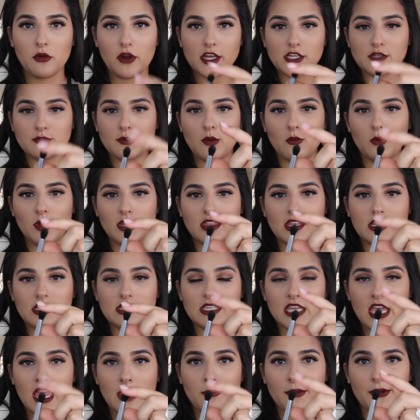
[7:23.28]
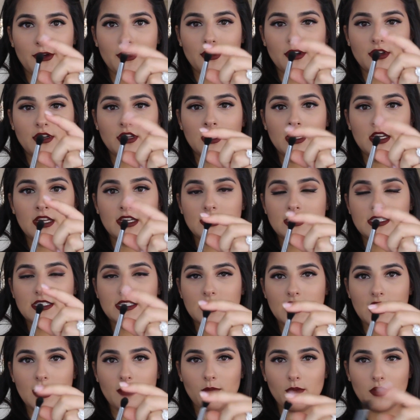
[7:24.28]
brush but with a tapered
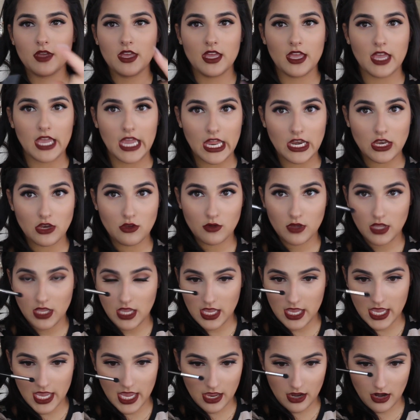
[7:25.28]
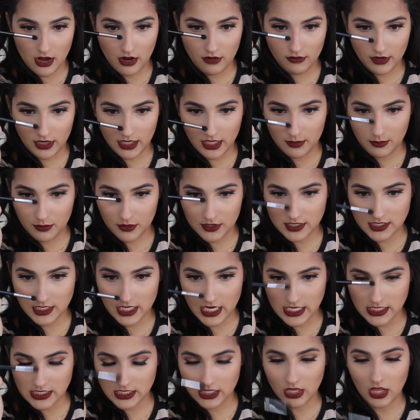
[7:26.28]
tip, and you can get a really
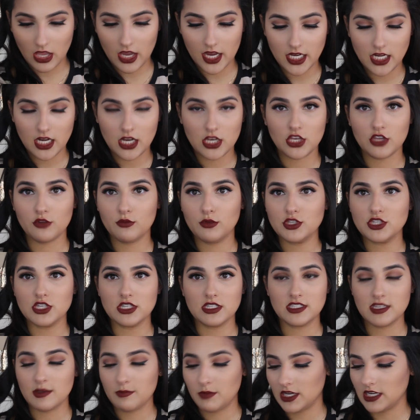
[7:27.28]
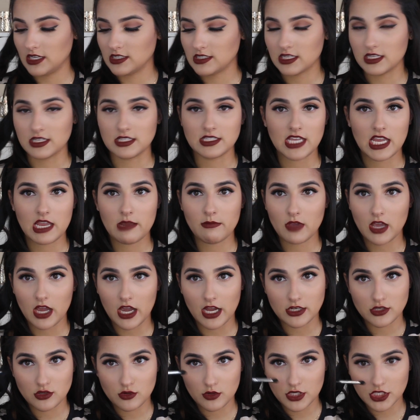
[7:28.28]
precise line, and you would just dip it into the same
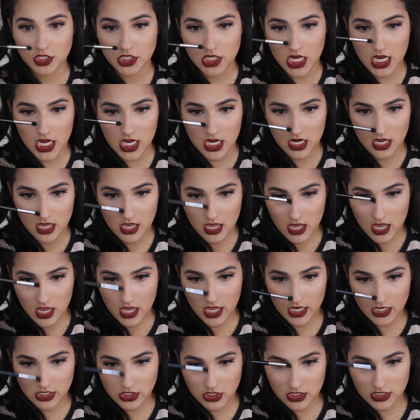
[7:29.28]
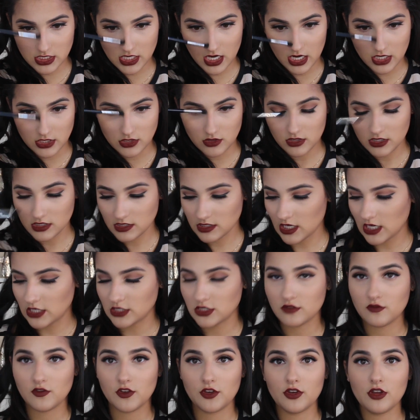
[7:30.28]
contour shade and just contour the
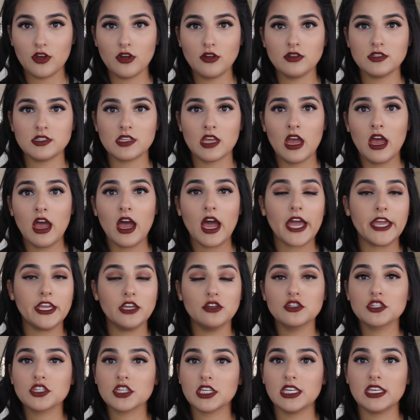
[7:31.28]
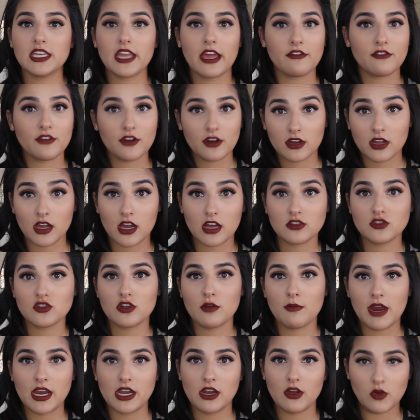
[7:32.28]
sides of your nose. I usually never
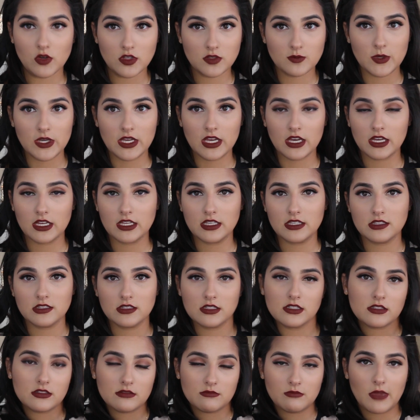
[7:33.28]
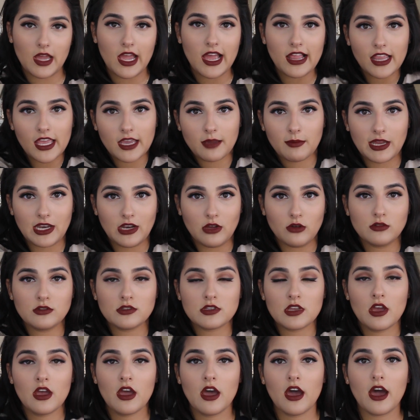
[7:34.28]
contour my nose because I like my
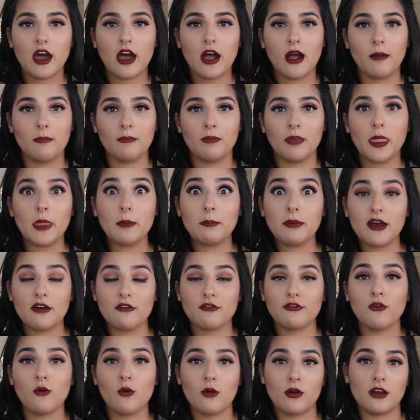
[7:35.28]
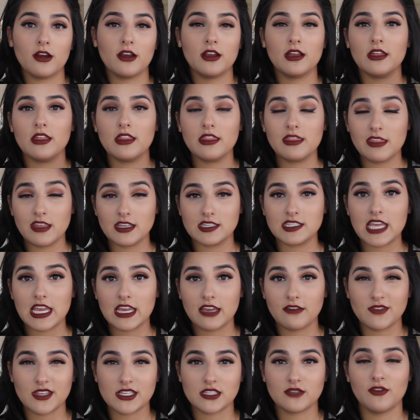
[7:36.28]
nose, but for the
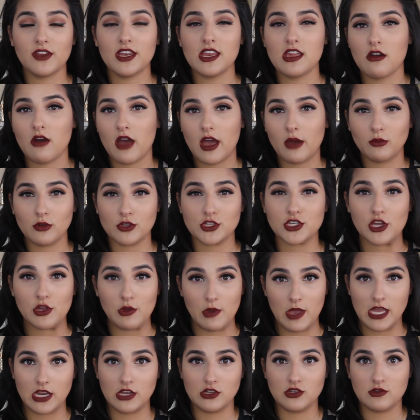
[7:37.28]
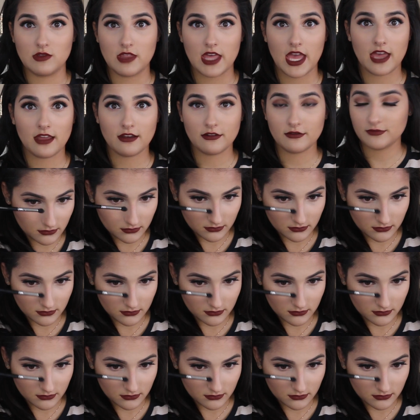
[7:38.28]
sake of this video, I will show you how to do that.